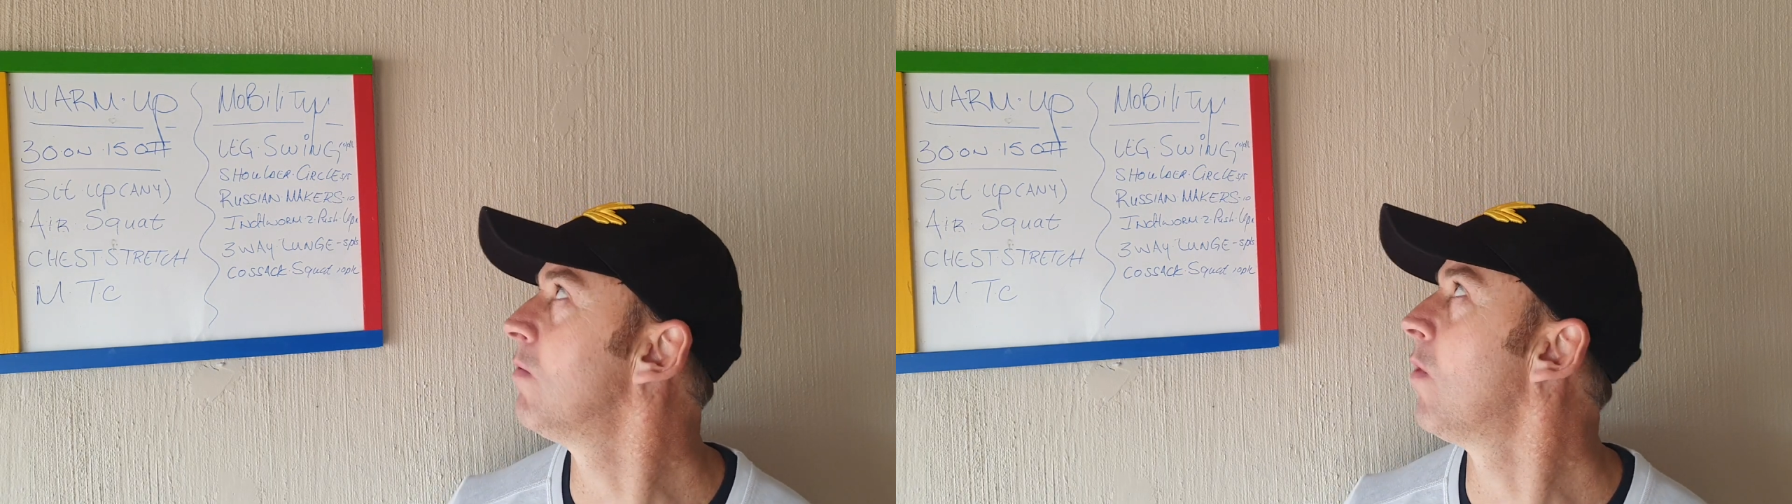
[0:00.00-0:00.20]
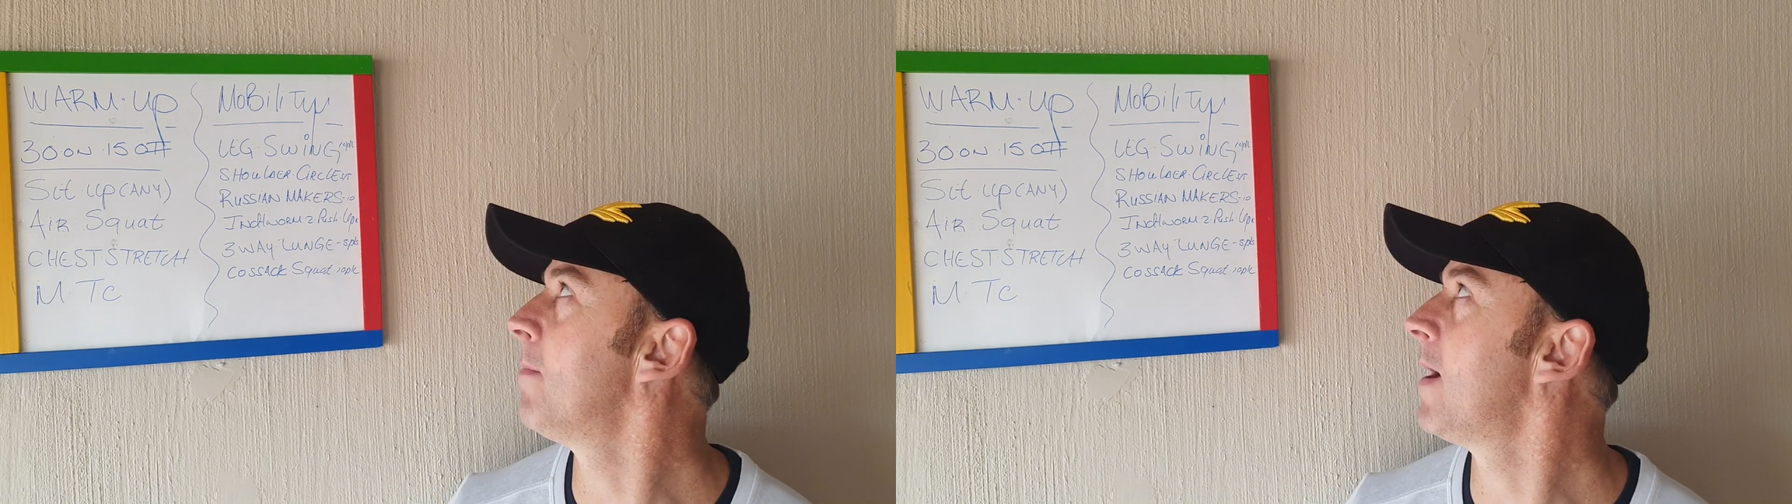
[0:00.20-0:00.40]

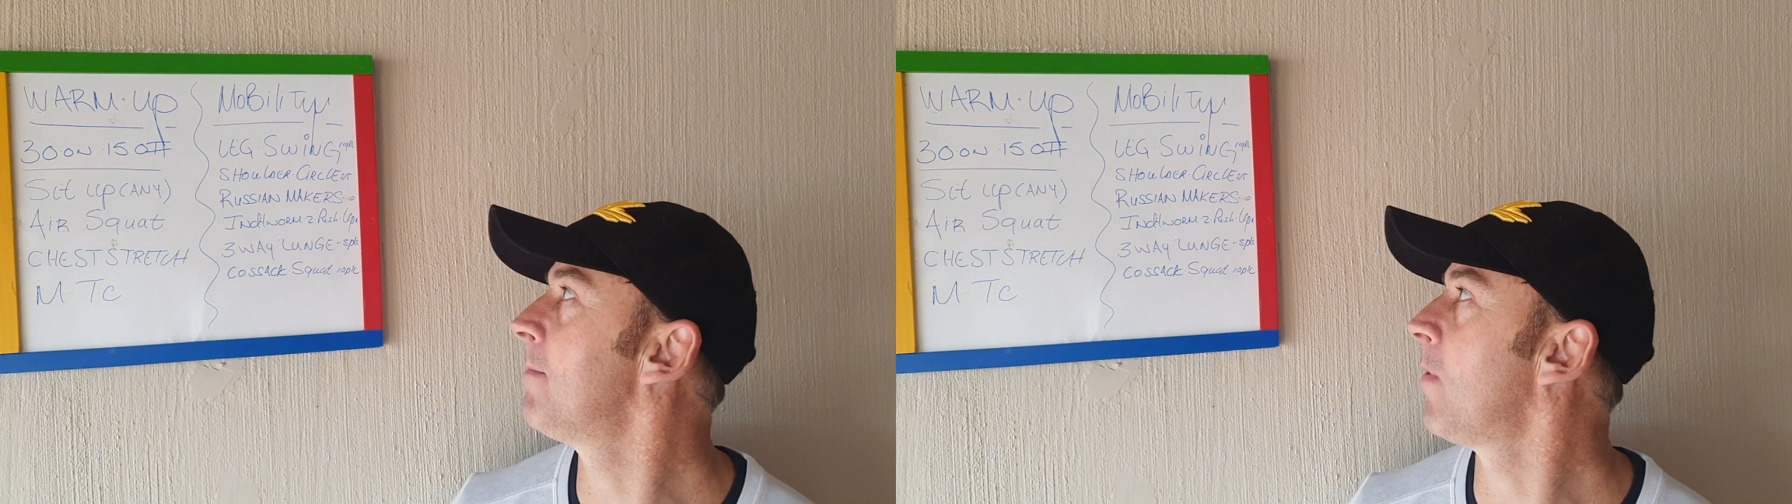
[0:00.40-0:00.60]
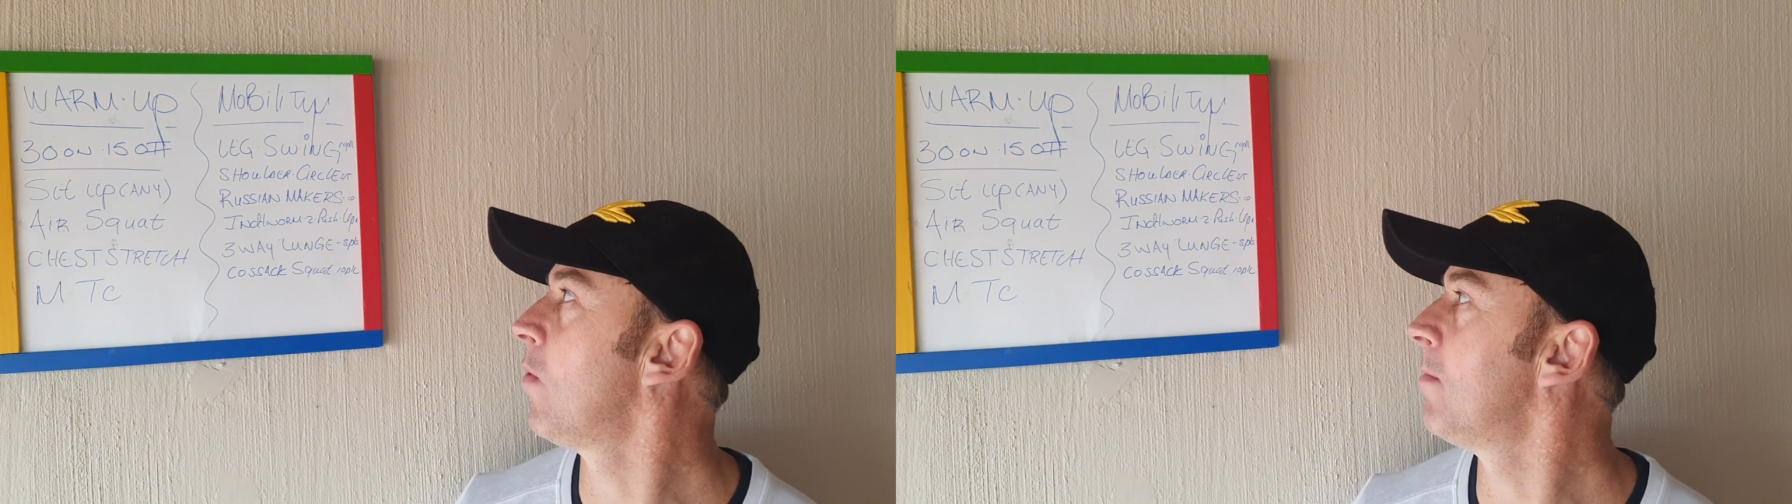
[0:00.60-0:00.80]

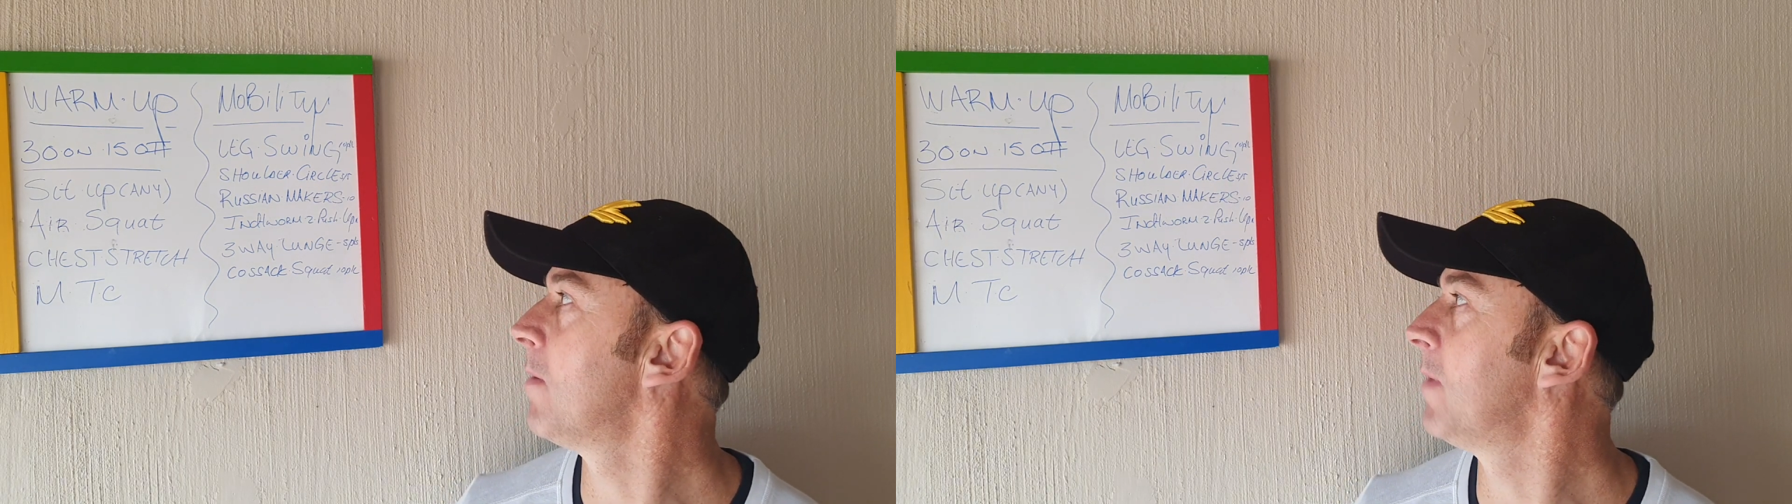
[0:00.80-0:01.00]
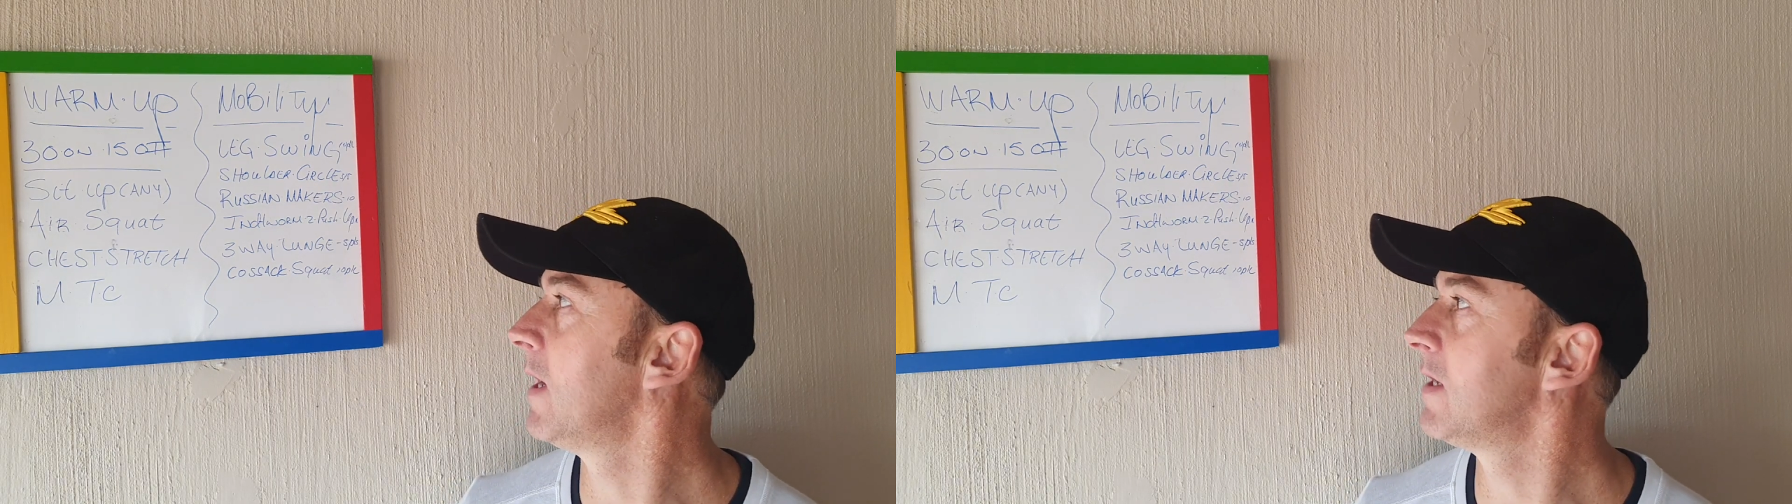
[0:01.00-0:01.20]
warm-up or
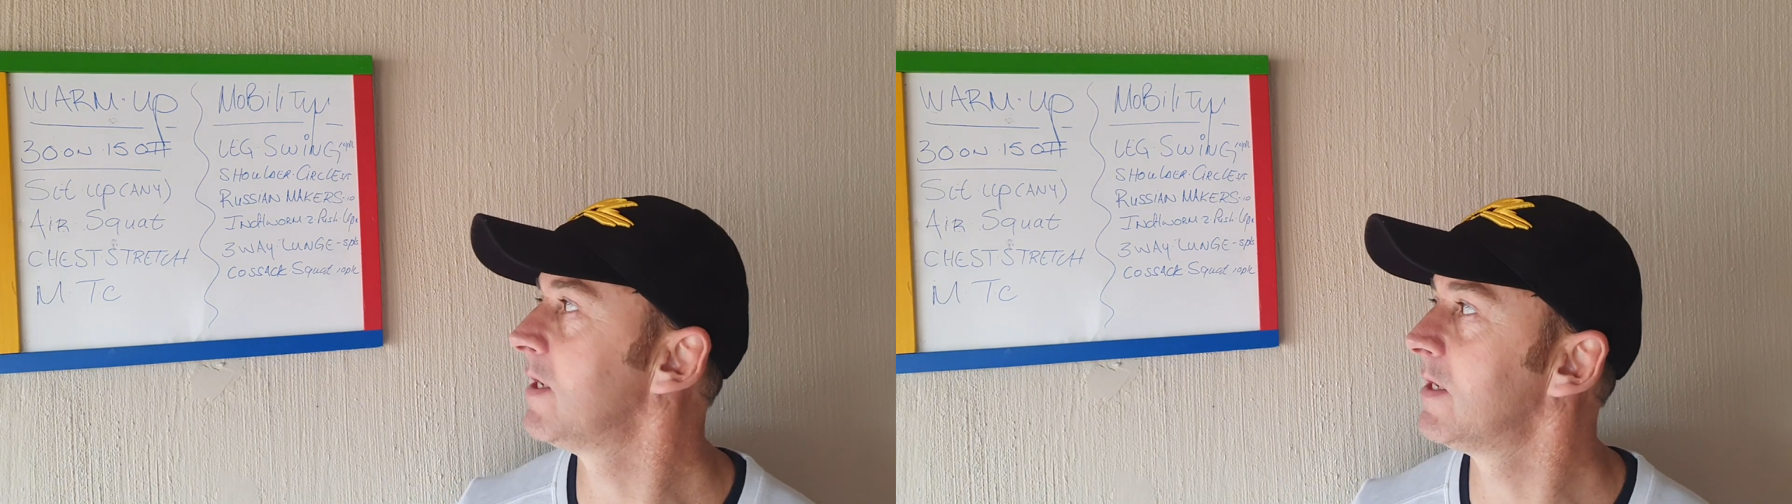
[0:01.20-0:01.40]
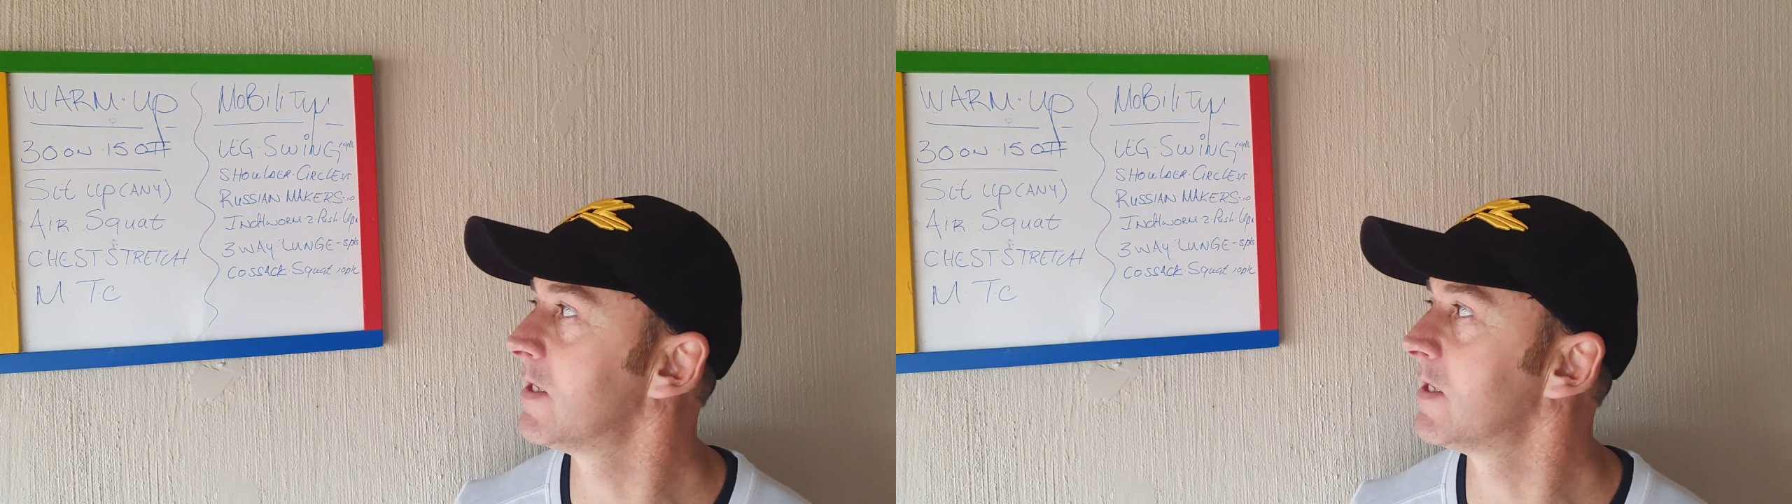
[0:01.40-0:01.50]
mobility,